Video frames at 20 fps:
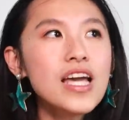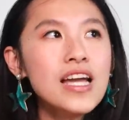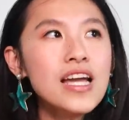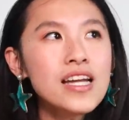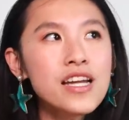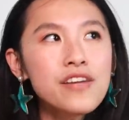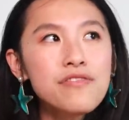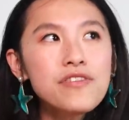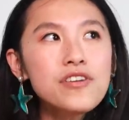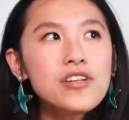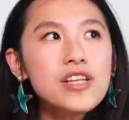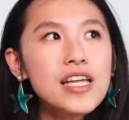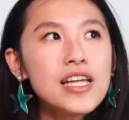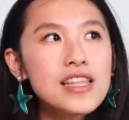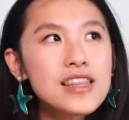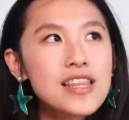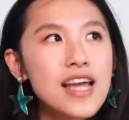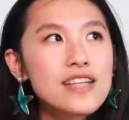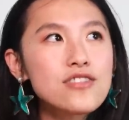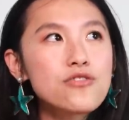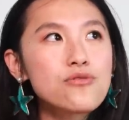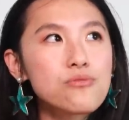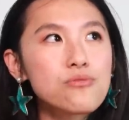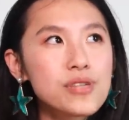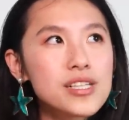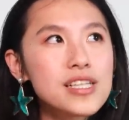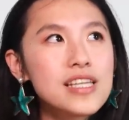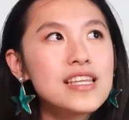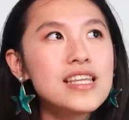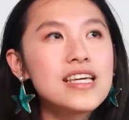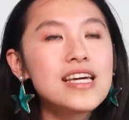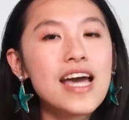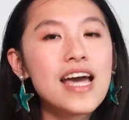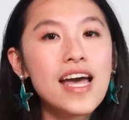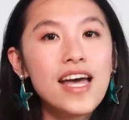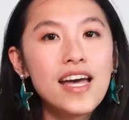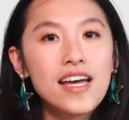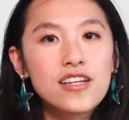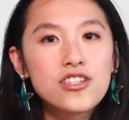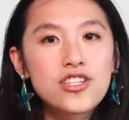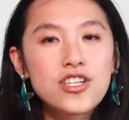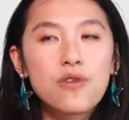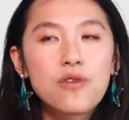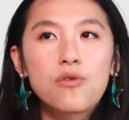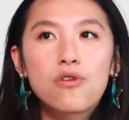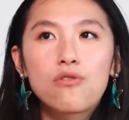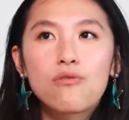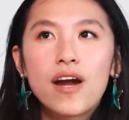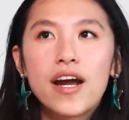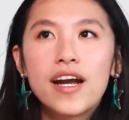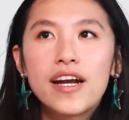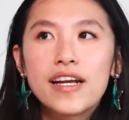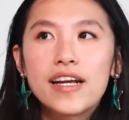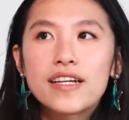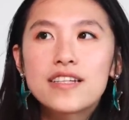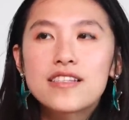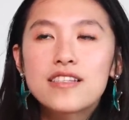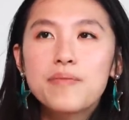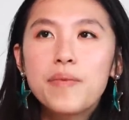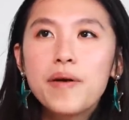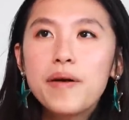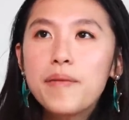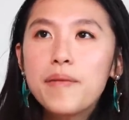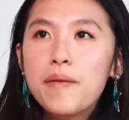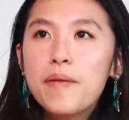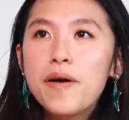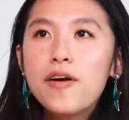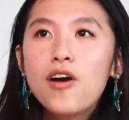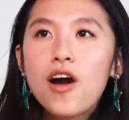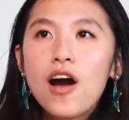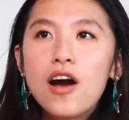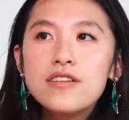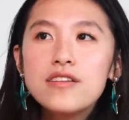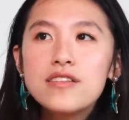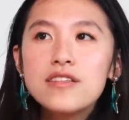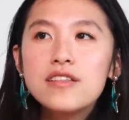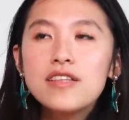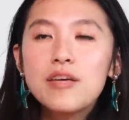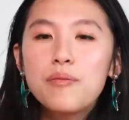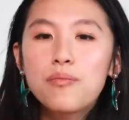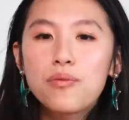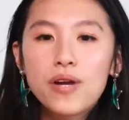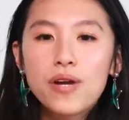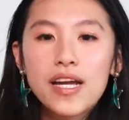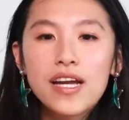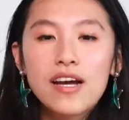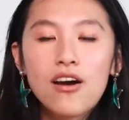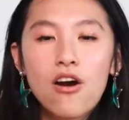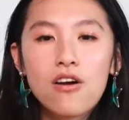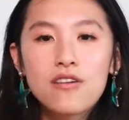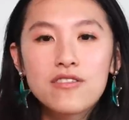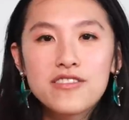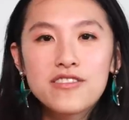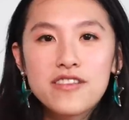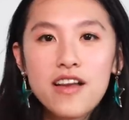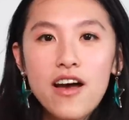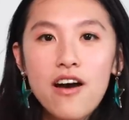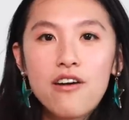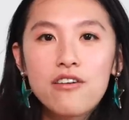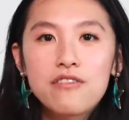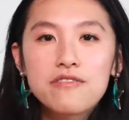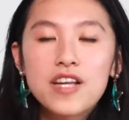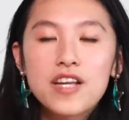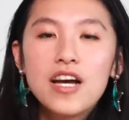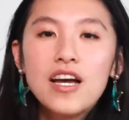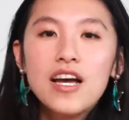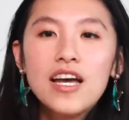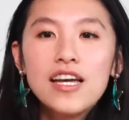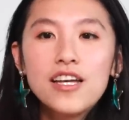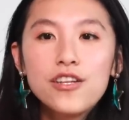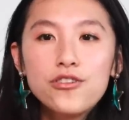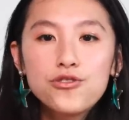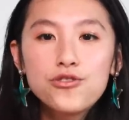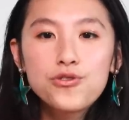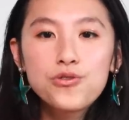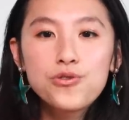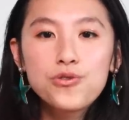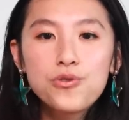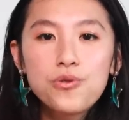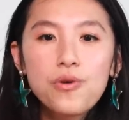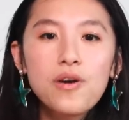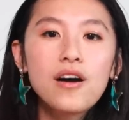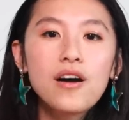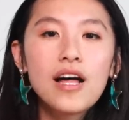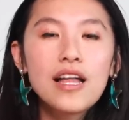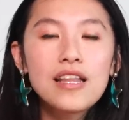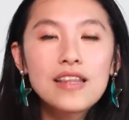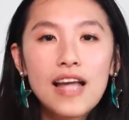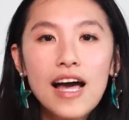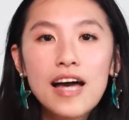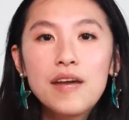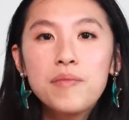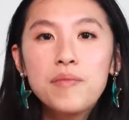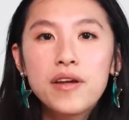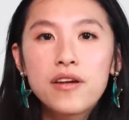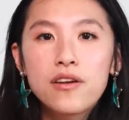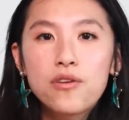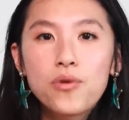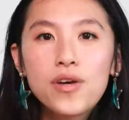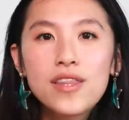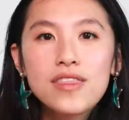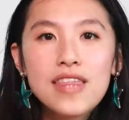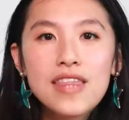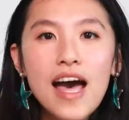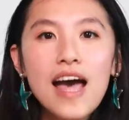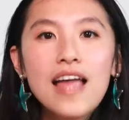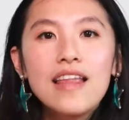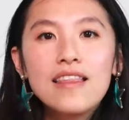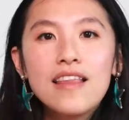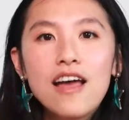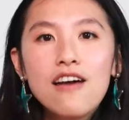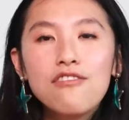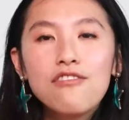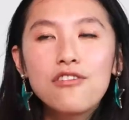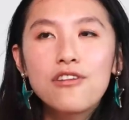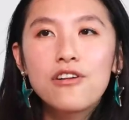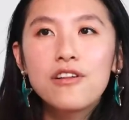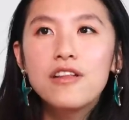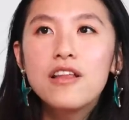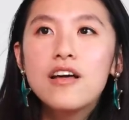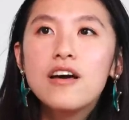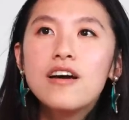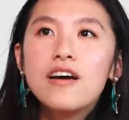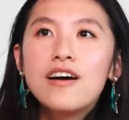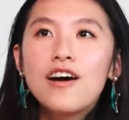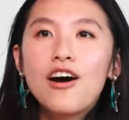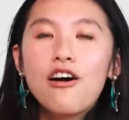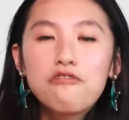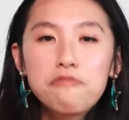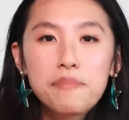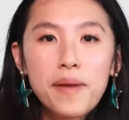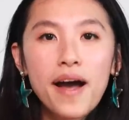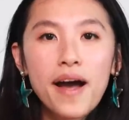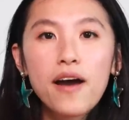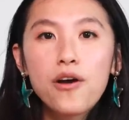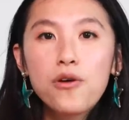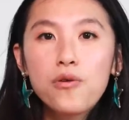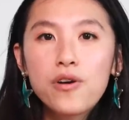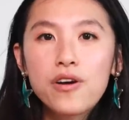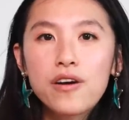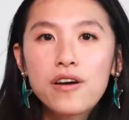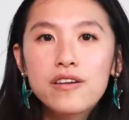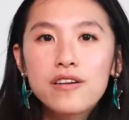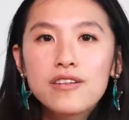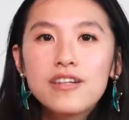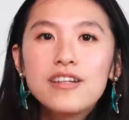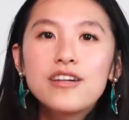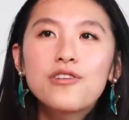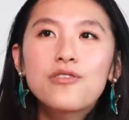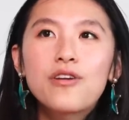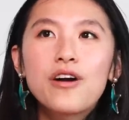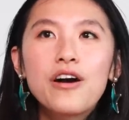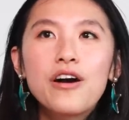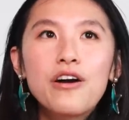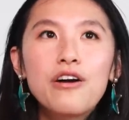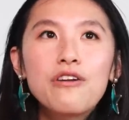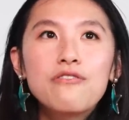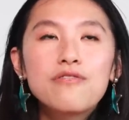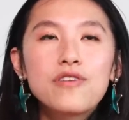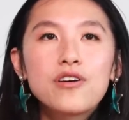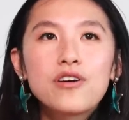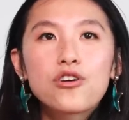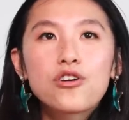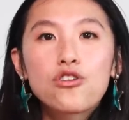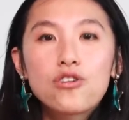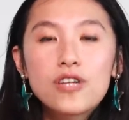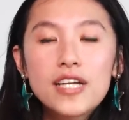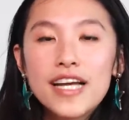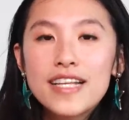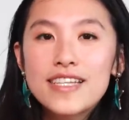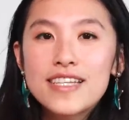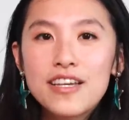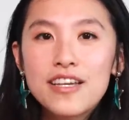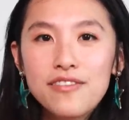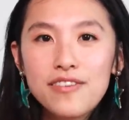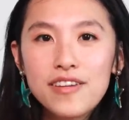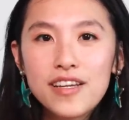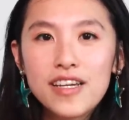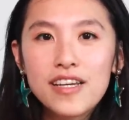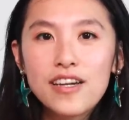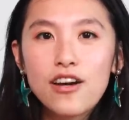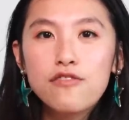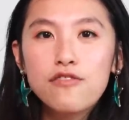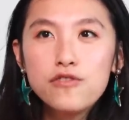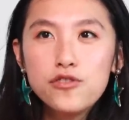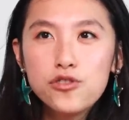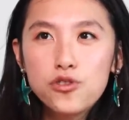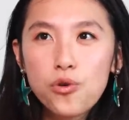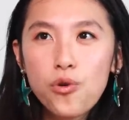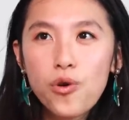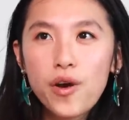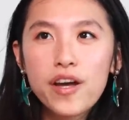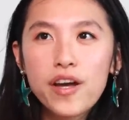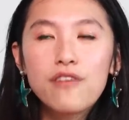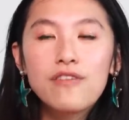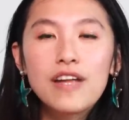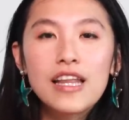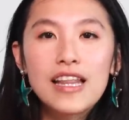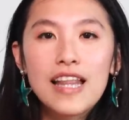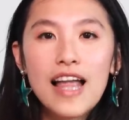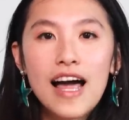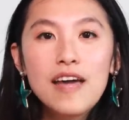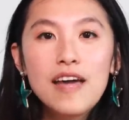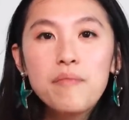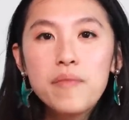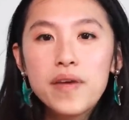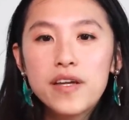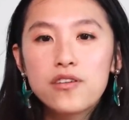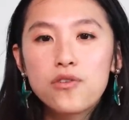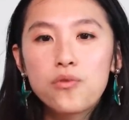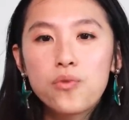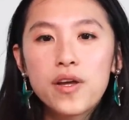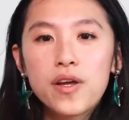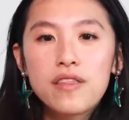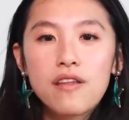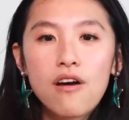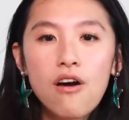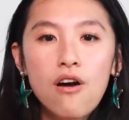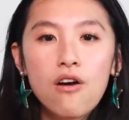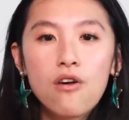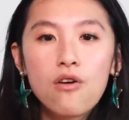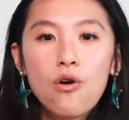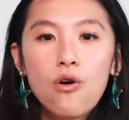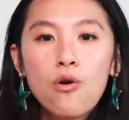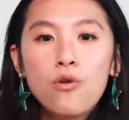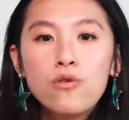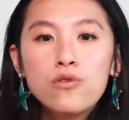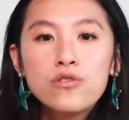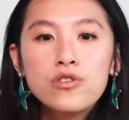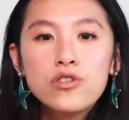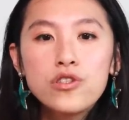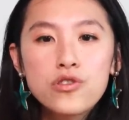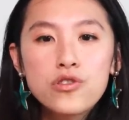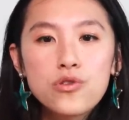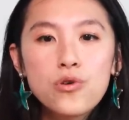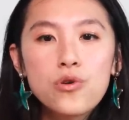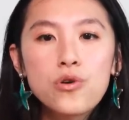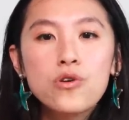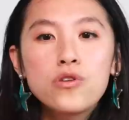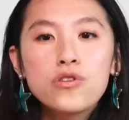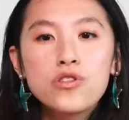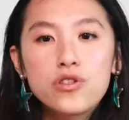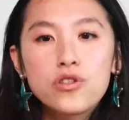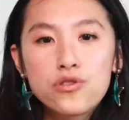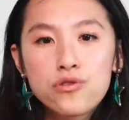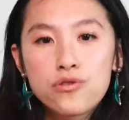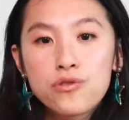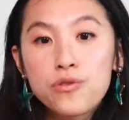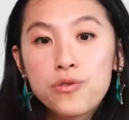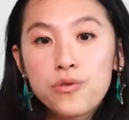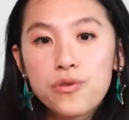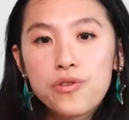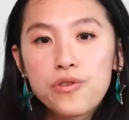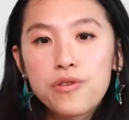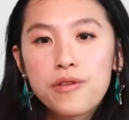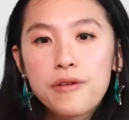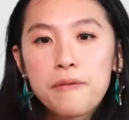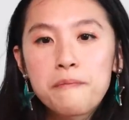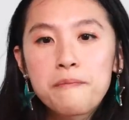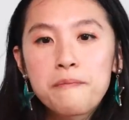And I feel like that's really the edge that we're riding. It's about constantly bringing ourselves into alignment with that level of power, of creativity, of joy, of alignment with our own soul's truth,